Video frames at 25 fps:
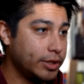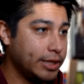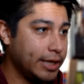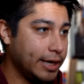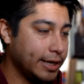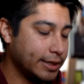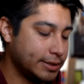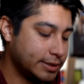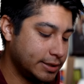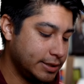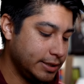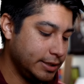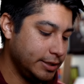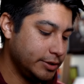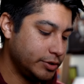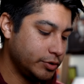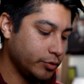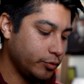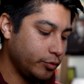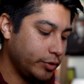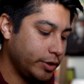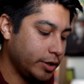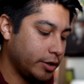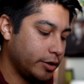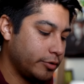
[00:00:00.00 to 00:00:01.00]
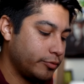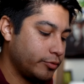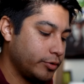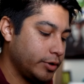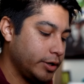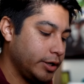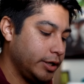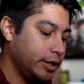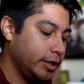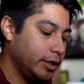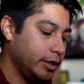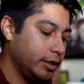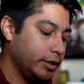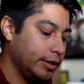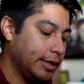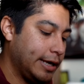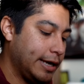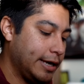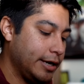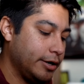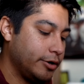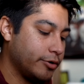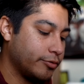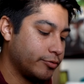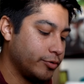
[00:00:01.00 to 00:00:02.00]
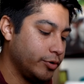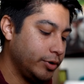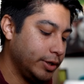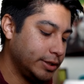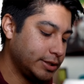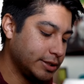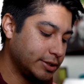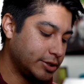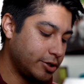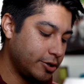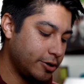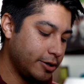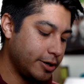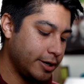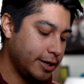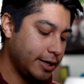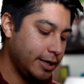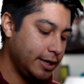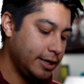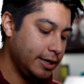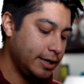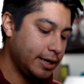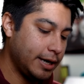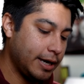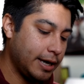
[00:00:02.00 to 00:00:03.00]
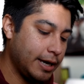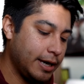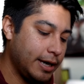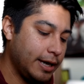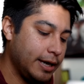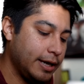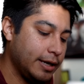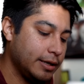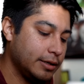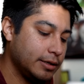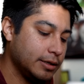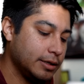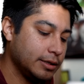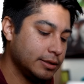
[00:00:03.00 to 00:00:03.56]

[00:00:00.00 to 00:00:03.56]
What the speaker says: the Xyz, we are running a Garunix Eternity and